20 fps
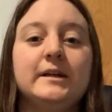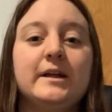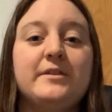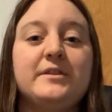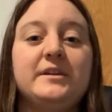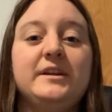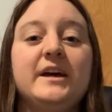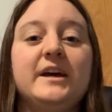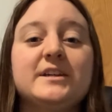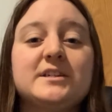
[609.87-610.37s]
The
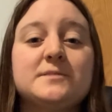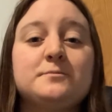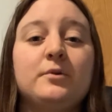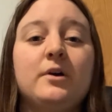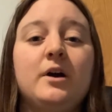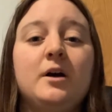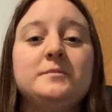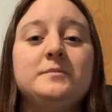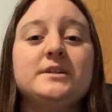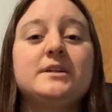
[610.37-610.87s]
next
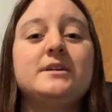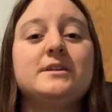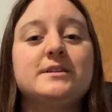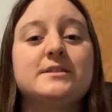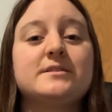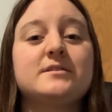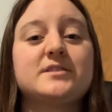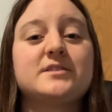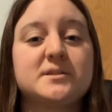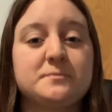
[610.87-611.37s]
prompt is
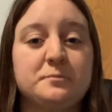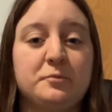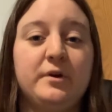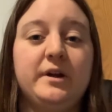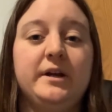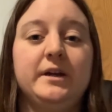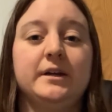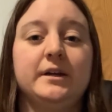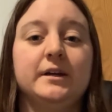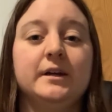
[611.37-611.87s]

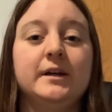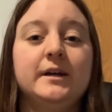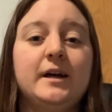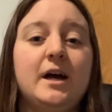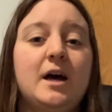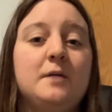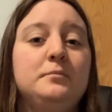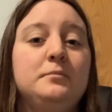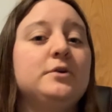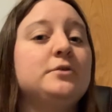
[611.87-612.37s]
Spring,
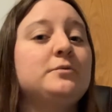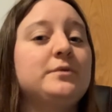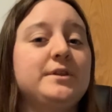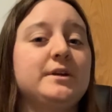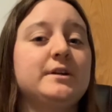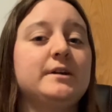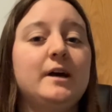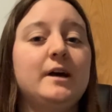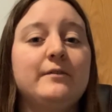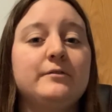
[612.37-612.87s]
a book with a
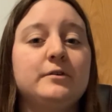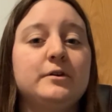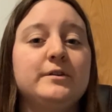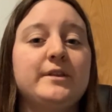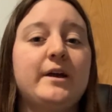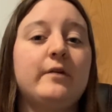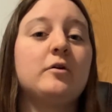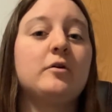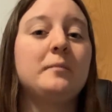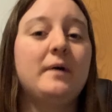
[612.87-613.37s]
cover
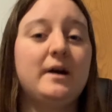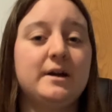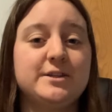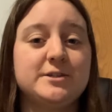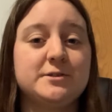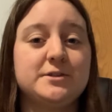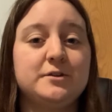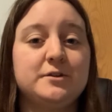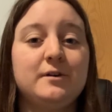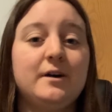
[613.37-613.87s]
that reminds
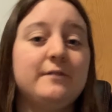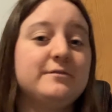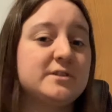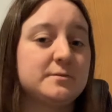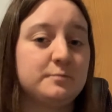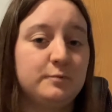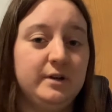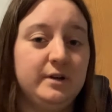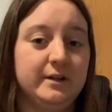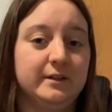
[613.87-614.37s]
you of
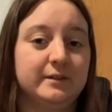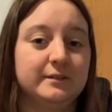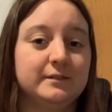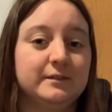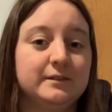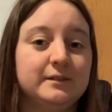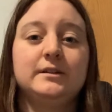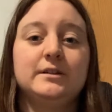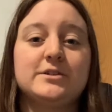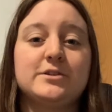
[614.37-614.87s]
spring.
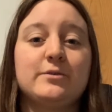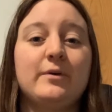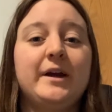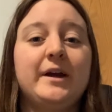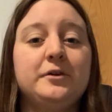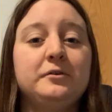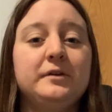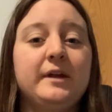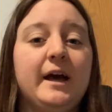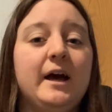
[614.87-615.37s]
So I
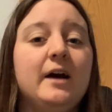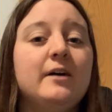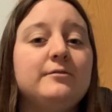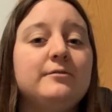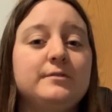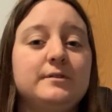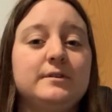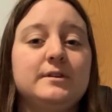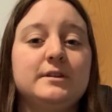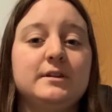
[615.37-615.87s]
don't
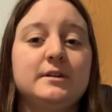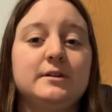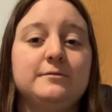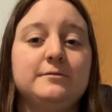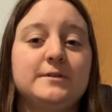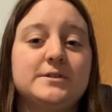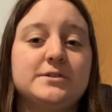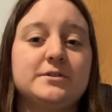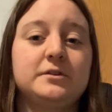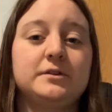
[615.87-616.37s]
have the
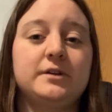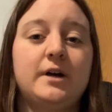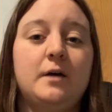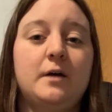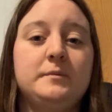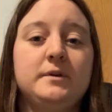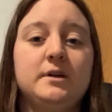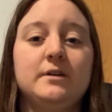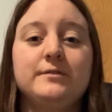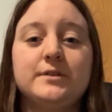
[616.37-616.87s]
physical
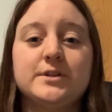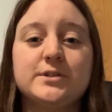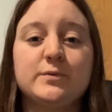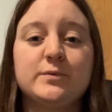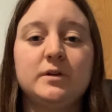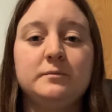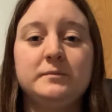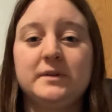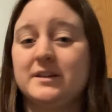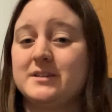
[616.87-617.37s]
copy of this
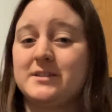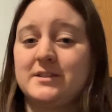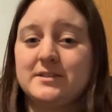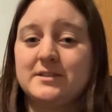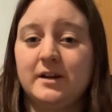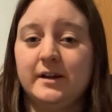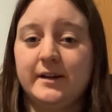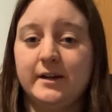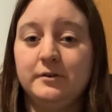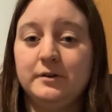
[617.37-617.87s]
one because it's
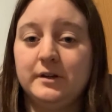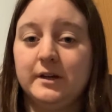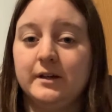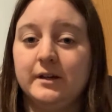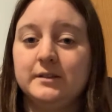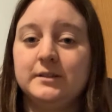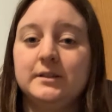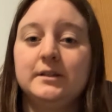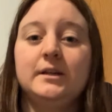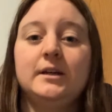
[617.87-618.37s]
not out
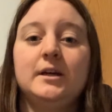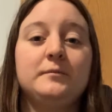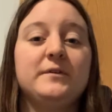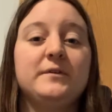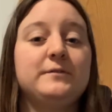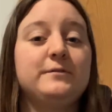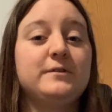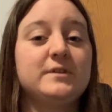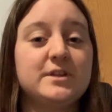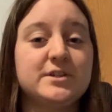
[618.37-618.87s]
yet.
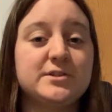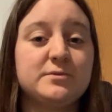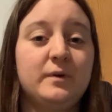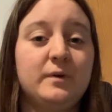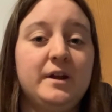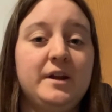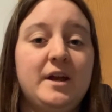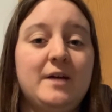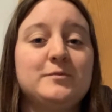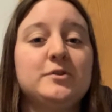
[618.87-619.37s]
But for this
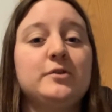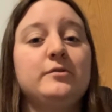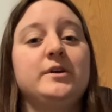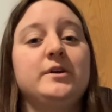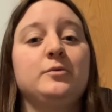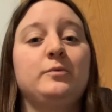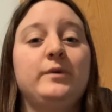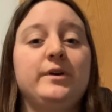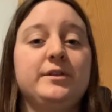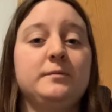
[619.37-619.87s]
one, I'm going
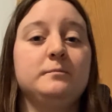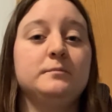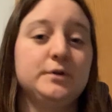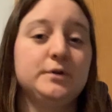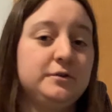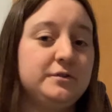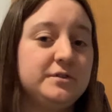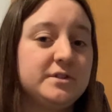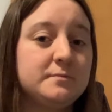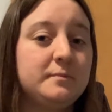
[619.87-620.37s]
with
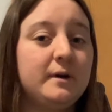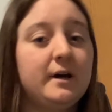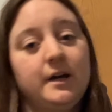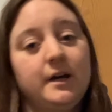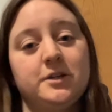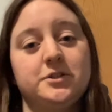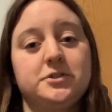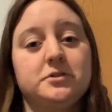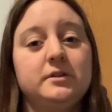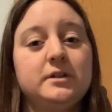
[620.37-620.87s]
Boots by
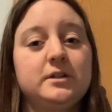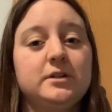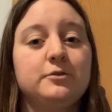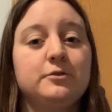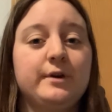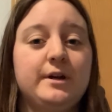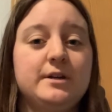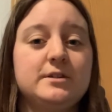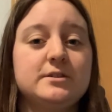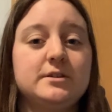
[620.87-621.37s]
Julian
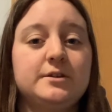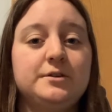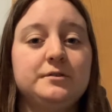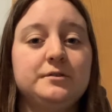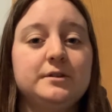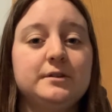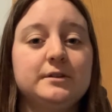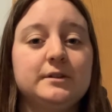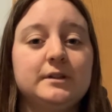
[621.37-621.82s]
Greystoke.